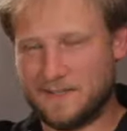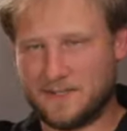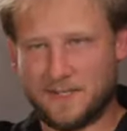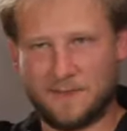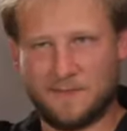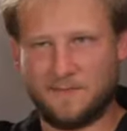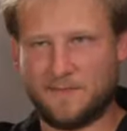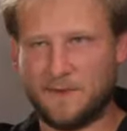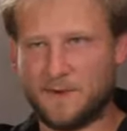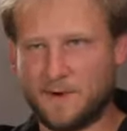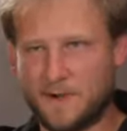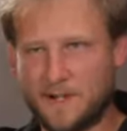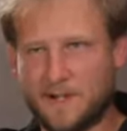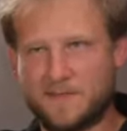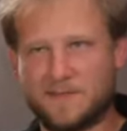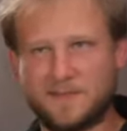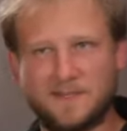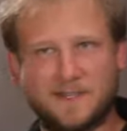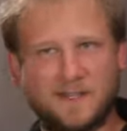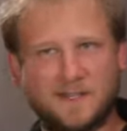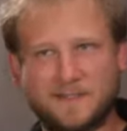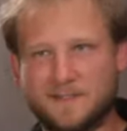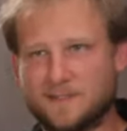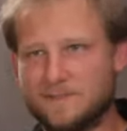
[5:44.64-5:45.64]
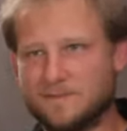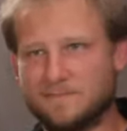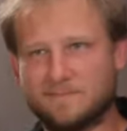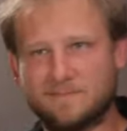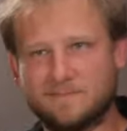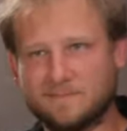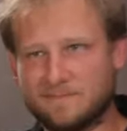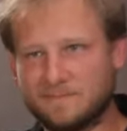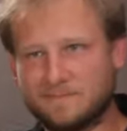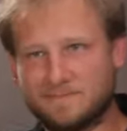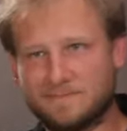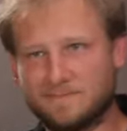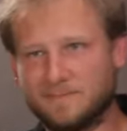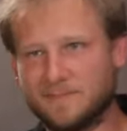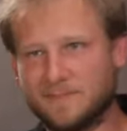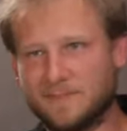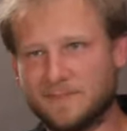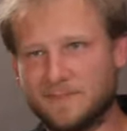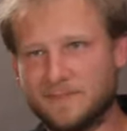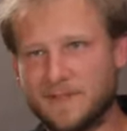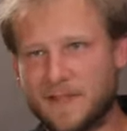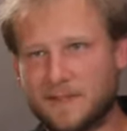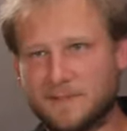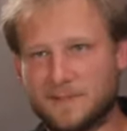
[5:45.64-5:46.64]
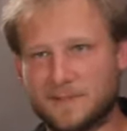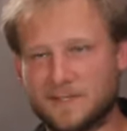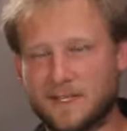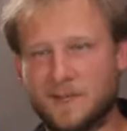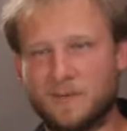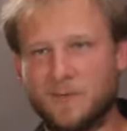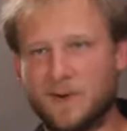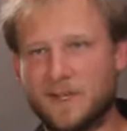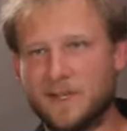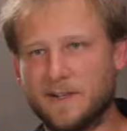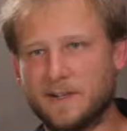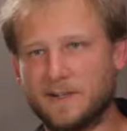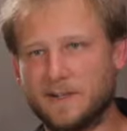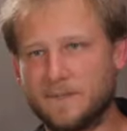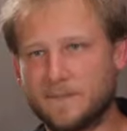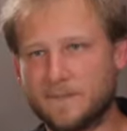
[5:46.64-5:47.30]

said the phone conversation. Is that the same way, or?